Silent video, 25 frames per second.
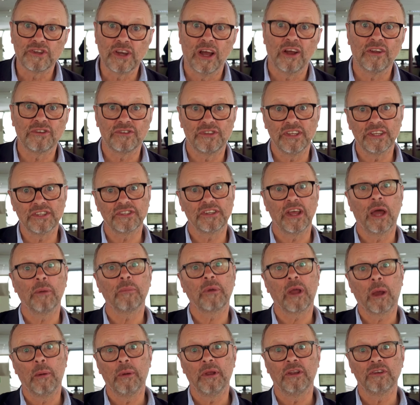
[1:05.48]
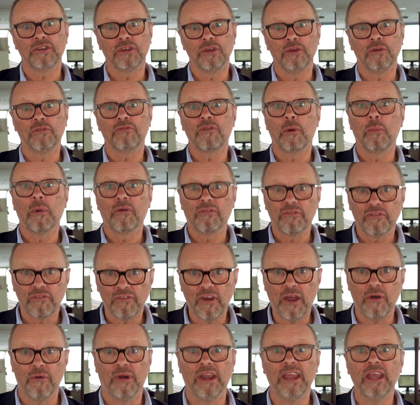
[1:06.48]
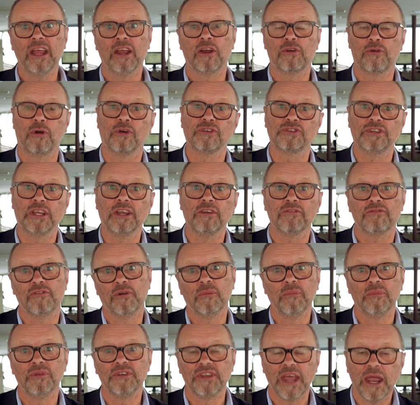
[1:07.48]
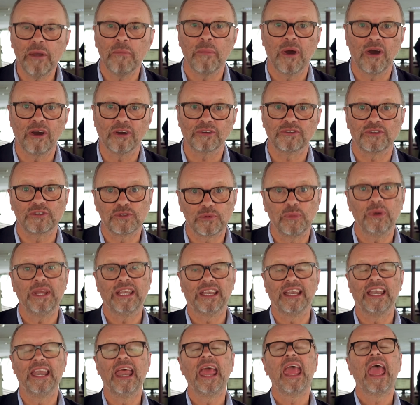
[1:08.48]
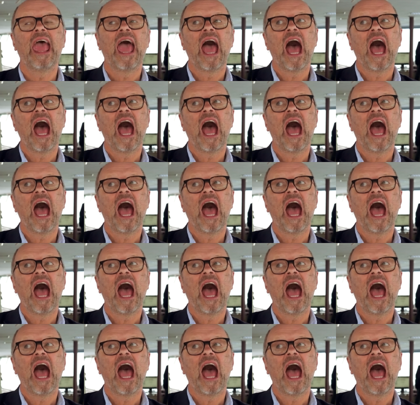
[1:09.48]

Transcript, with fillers: Charged, this time coming to you from a ferry crossing from Denmark to Sweden.